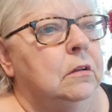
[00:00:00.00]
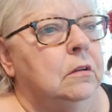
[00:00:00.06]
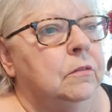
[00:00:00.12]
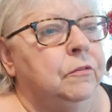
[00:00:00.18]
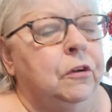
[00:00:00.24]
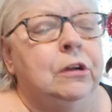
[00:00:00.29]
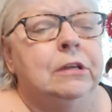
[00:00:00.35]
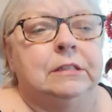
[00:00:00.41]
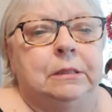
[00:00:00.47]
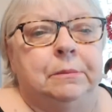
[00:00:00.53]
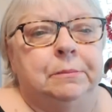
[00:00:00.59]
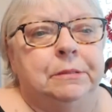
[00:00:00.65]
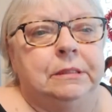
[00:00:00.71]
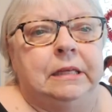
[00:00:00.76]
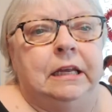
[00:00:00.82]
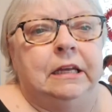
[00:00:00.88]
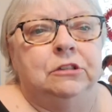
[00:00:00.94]
very
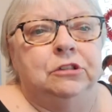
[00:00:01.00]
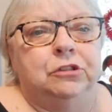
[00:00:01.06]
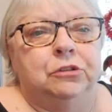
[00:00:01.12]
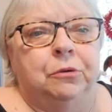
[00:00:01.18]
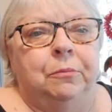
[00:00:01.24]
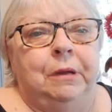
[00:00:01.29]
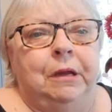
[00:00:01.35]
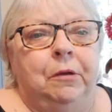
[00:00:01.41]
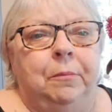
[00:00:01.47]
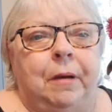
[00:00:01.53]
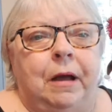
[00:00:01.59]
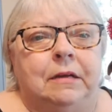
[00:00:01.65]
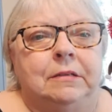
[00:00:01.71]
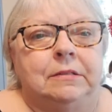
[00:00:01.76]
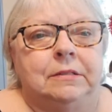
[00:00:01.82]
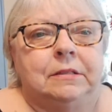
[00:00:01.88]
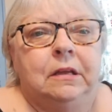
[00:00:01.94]
substantial
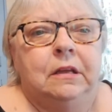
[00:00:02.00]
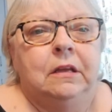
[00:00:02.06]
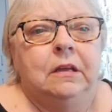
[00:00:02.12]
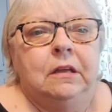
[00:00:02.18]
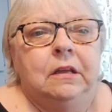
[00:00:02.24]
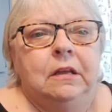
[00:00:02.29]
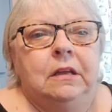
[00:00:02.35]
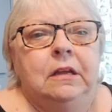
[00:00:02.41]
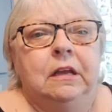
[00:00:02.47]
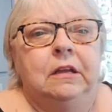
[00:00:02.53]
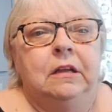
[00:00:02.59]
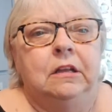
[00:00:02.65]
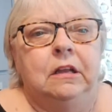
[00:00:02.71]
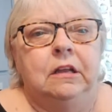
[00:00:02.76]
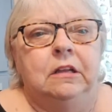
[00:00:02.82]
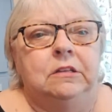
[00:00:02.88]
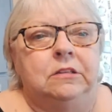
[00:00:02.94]
mailbox.
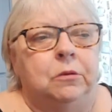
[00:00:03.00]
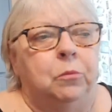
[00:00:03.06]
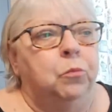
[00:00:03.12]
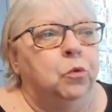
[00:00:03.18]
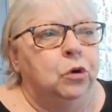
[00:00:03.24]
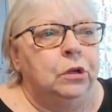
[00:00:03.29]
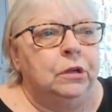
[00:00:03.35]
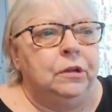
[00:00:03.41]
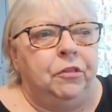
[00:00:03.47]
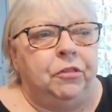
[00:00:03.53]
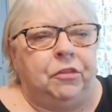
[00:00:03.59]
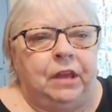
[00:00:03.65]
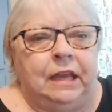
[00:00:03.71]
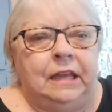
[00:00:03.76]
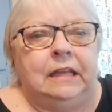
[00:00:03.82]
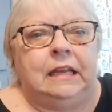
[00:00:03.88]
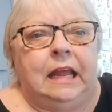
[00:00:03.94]
It, it's a wood
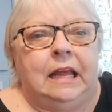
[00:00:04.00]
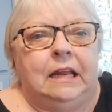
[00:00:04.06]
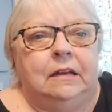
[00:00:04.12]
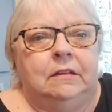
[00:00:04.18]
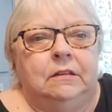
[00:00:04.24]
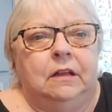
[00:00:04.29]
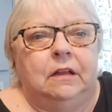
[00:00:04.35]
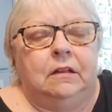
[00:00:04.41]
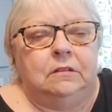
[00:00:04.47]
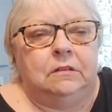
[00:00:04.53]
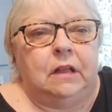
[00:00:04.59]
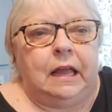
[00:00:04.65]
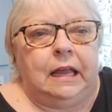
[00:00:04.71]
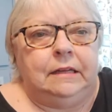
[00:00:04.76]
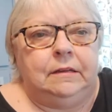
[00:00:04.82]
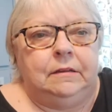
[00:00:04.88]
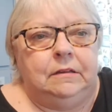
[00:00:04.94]
thing, and it had a, a
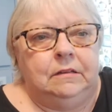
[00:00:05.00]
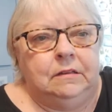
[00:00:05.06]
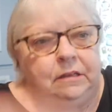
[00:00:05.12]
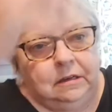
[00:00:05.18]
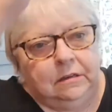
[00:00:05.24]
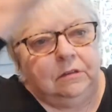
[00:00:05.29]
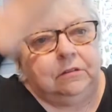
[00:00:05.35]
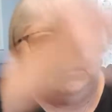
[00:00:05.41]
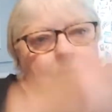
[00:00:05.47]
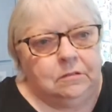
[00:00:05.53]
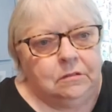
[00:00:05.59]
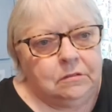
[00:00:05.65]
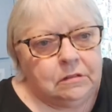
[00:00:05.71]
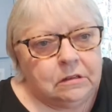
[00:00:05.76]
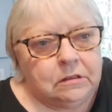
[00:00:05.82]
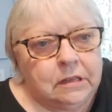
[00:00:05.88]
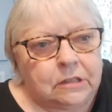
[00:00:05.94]
light,
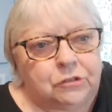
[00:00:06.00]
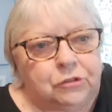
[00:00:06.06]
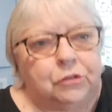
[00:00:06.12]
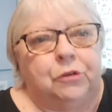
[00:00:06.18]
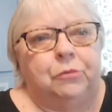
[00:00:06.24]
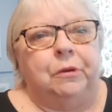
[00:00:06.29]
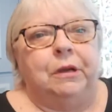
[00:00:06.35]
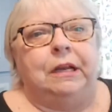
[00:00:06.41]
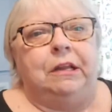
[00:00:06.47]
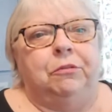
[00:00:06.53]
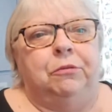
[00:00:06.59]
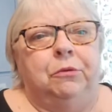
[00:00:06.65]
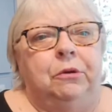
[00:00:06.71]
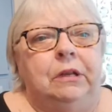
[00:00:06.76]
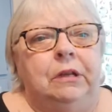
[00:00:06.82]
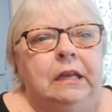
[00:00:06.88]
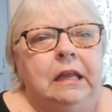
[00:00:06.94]
electrical running
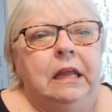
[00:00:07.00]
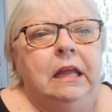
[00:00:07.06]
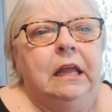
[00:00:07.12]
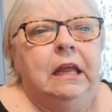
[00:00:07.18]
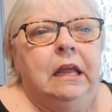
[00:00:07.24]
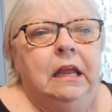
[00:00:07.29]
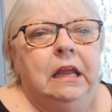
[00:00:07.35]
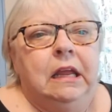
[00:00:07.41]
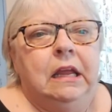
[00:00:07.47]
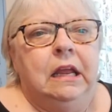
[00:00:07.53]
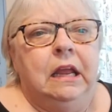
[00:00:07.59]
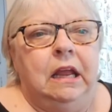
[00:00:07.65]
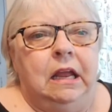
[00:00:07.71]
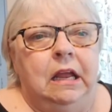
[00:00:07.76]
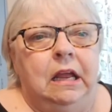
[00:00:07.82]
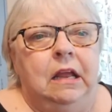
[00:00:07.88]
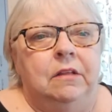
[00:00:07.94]
through it,
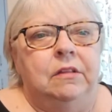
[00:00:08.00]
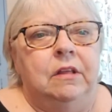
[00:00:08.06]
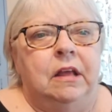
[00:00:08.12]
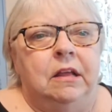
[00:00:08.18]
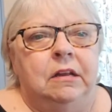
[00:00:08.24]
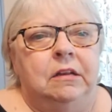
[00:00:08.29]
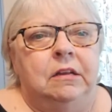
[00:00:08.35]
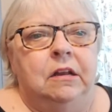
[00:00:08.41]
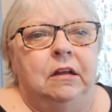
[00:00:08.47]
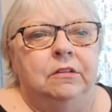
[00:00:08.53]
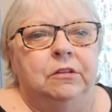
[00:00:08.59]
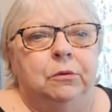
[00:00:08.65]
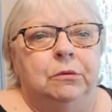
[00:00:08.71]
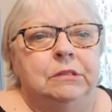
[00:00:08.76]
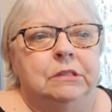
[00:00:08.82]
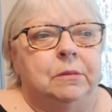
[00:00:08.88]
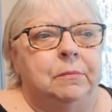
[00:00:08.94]
and then there
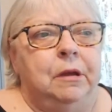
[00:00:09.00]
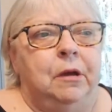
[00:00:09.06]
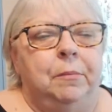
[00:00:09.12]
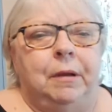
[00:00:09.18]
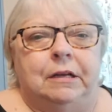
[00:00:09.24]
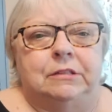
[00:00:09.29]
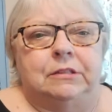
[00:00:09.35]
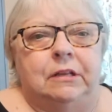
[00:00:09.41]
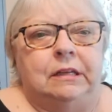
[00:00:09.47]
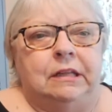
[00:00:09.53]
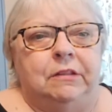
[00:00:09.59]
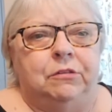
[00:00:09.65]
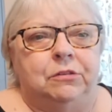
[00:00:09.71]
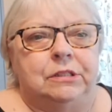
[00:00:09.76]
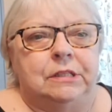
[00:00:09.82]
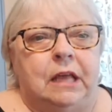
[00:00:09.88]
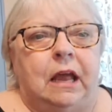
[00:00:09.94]
was a mailbox on
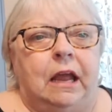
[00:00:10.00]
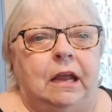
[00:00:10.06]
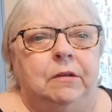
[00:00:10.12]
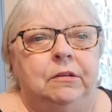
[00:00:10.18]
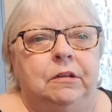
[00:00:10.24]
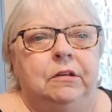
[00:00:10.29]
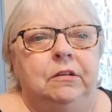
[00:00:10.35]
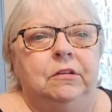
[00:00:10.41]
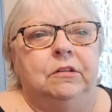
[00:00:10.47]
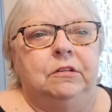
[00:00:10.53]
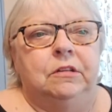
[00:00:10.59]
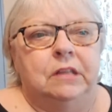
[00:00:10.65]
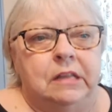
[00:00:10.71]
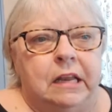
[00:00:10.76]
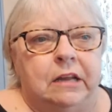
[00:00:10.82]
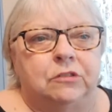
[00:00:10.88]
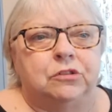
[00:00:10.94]
either side
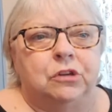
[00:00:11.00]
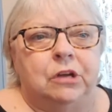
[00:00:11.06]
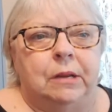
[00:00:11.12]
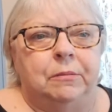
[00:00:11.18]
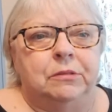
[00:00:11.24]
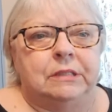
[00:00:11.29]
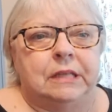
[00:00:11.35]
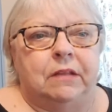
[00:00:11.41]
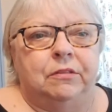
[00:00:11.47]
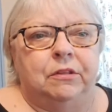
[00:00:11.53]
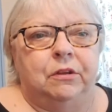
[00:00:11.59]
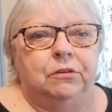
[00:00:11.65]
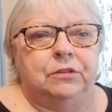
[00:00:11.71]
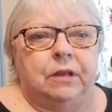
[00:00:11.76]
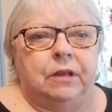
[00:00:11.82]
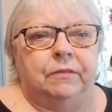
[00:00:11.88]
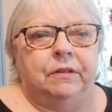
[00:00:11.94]
the next door neighbors had
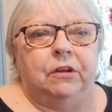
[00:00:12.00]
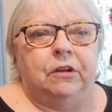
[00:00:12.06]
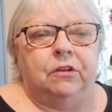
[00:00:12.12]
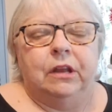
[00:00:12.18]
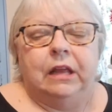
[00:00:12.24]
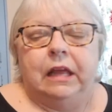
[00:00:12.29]
theirs on there.